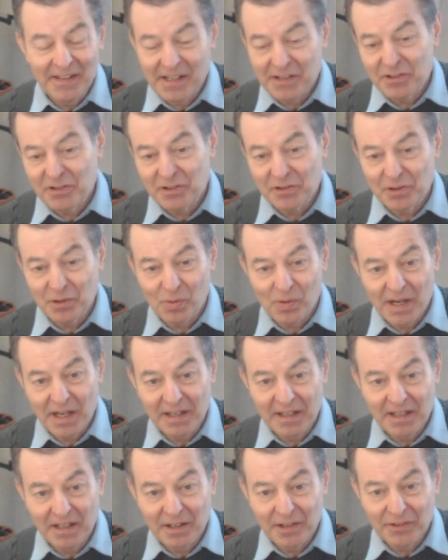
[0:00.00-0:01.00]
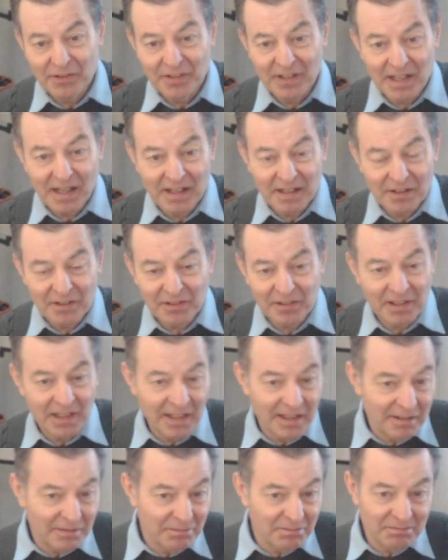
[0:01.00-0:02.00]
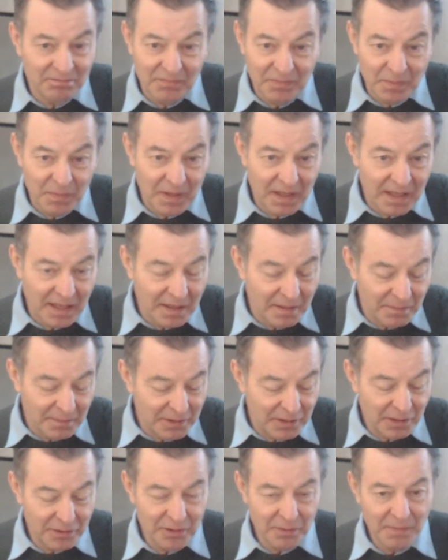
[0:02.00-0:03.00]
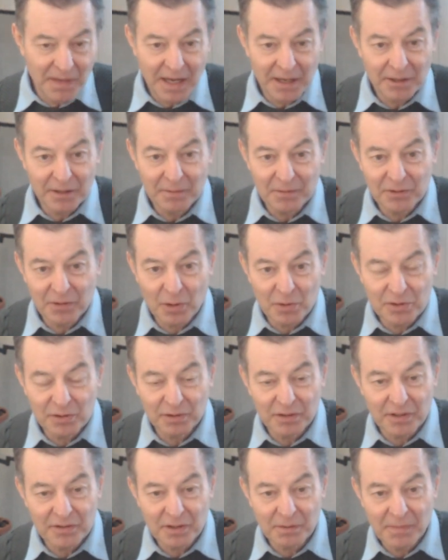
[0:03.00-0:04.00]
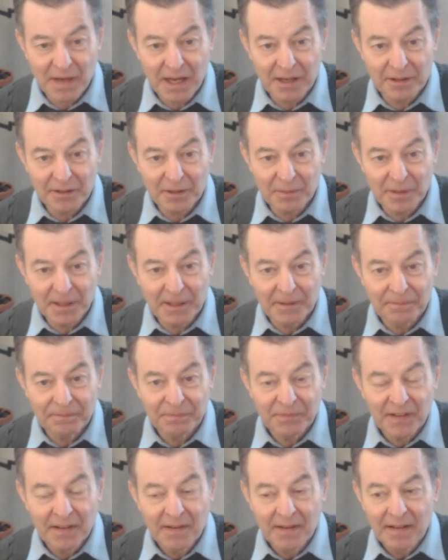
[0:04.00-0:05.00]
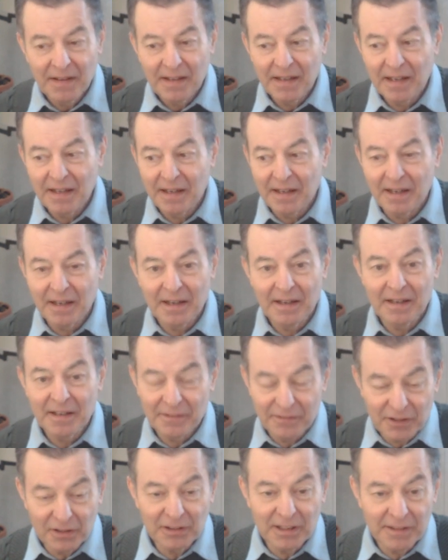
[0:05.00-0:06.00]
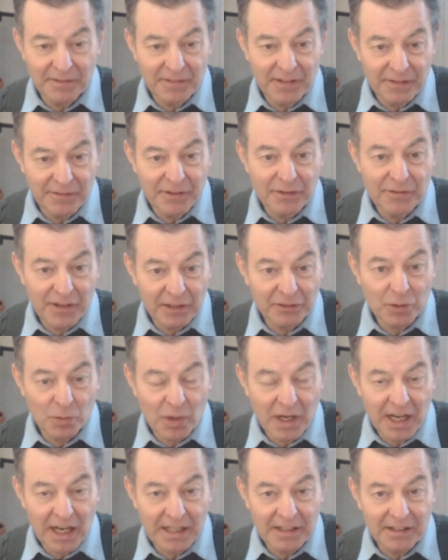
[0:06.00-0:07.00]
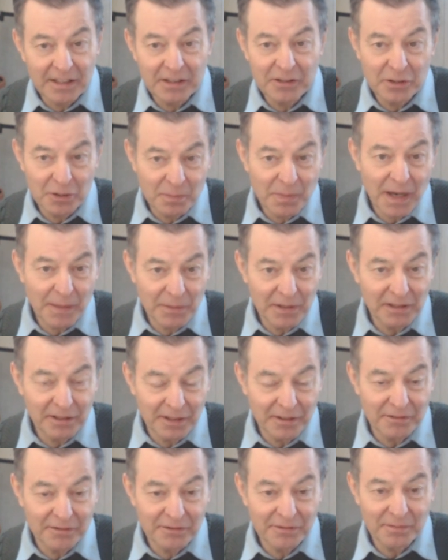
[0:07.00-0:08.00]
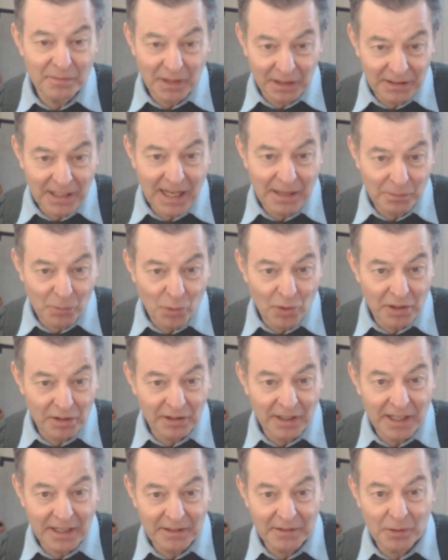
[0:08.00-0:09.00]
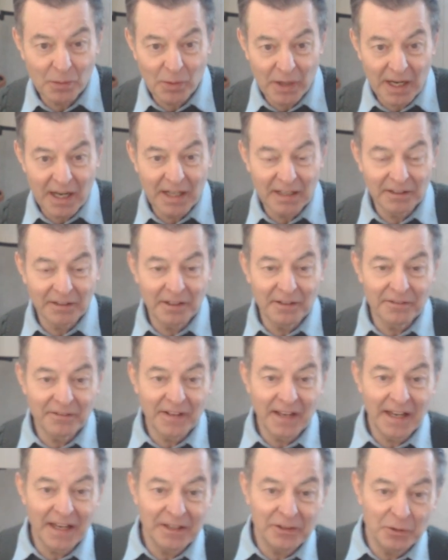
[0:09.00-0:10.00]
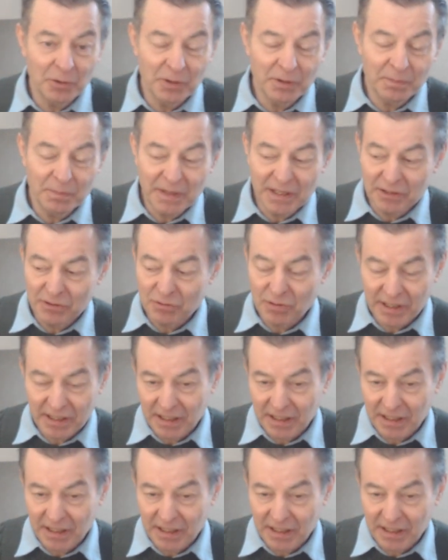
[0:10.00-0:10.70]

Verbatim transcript: And that's just the way it is, and honestly, doesn't matter. Social doesn't matter to me. If you felt the way I did, you'd probably live a lot more like the way I live, and you would be